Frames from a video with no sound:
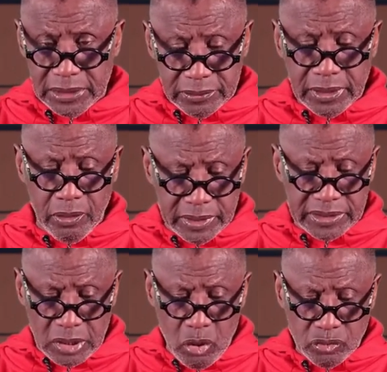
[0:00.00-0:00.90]
On
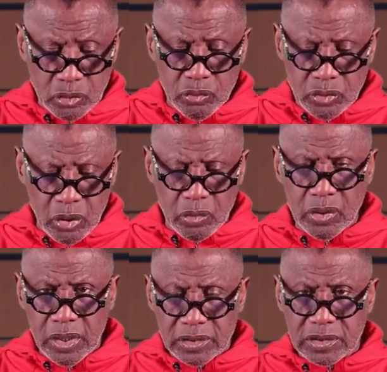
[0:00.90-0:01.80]
his own, who
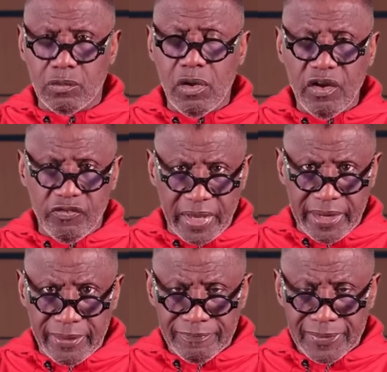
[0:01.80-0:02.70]
go to
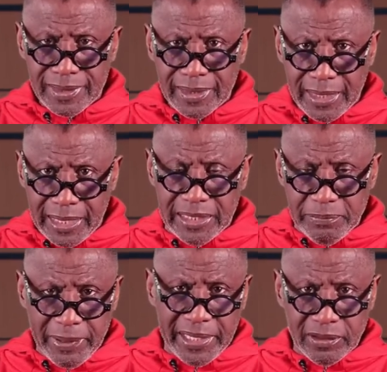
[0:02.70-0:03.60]
warfare and
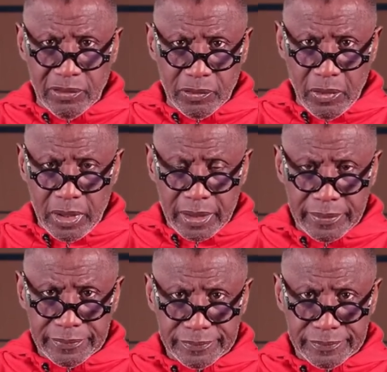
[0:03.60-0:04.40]
he pay to go to war?